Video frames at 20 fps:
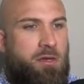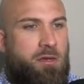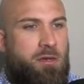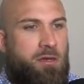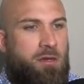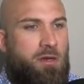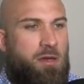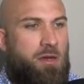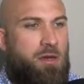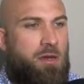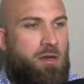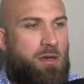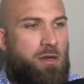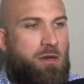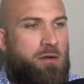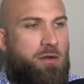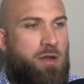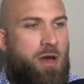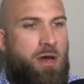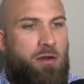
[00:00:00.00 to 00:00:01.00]

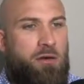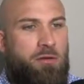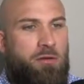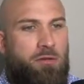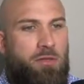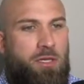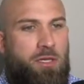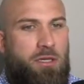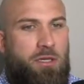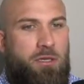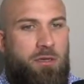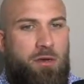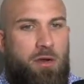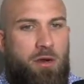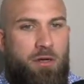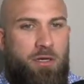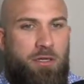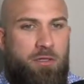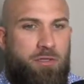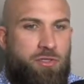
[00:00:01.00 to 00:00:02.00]
not only
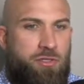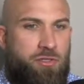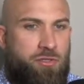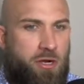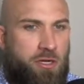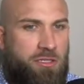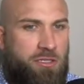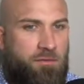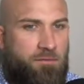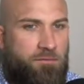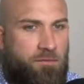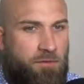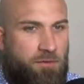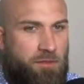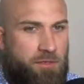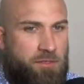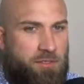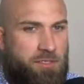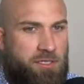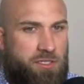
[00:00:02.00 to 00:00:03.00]
are constructive for
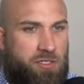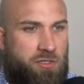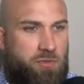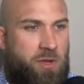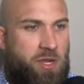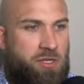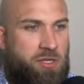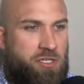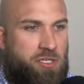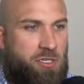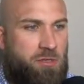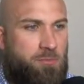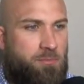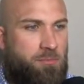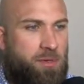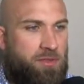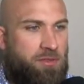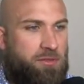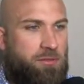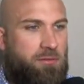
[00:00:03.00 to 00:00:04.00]
the situation,
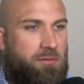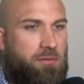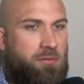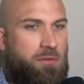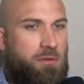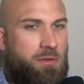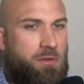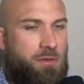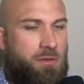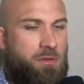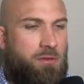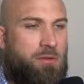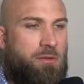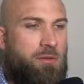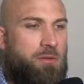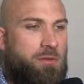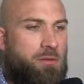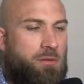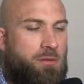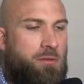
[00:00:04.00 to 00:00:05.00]
but
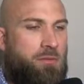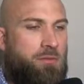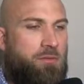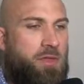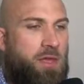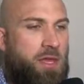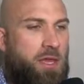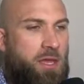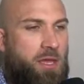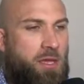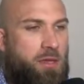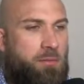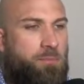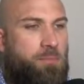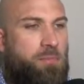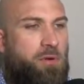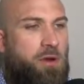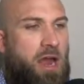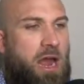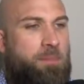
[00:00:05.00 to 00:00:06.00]
they
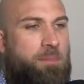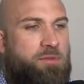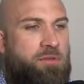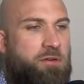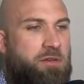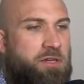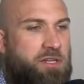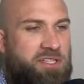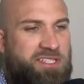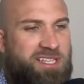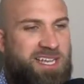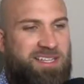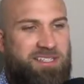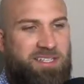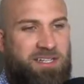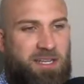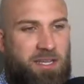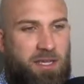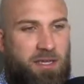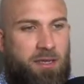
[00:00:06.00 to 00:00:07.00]
perhaps are a
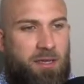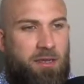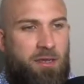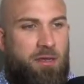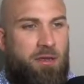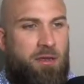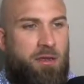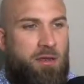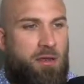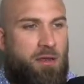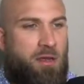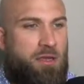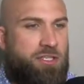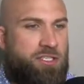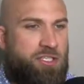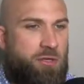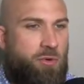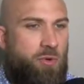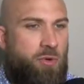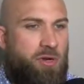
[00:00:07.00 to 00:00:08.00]
necessity. And
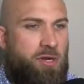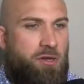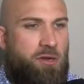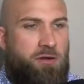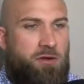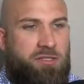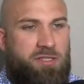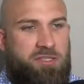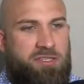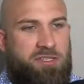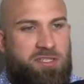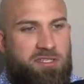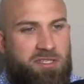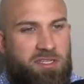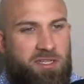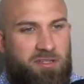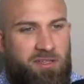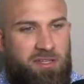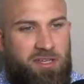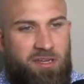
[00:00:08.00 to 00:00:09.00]
so when a
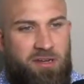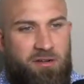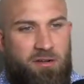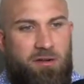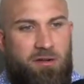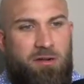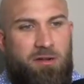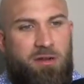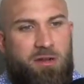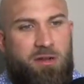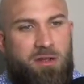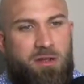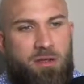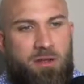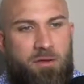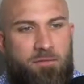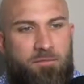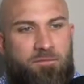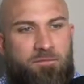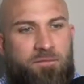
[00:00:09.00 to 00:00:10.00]
narcissistic leader
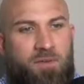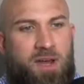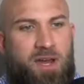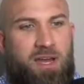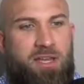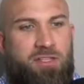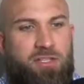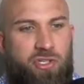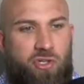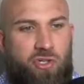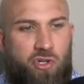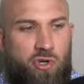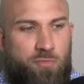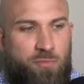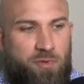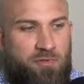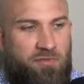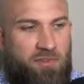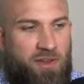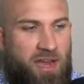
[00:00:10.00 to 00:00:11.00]
finds a
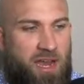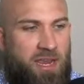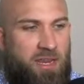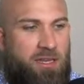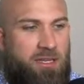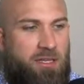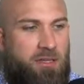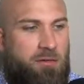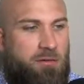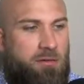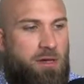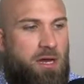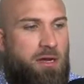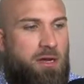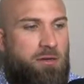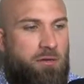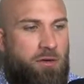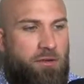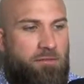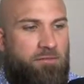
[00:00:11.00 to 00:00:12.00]
group of ideal,
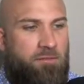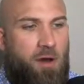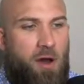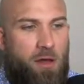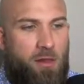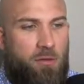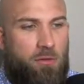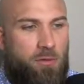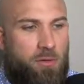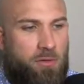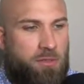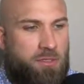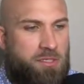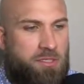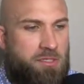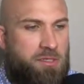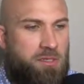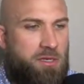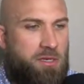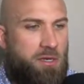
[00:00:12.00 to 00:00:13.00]
hungry
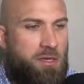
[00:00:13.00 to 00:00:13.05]
followers,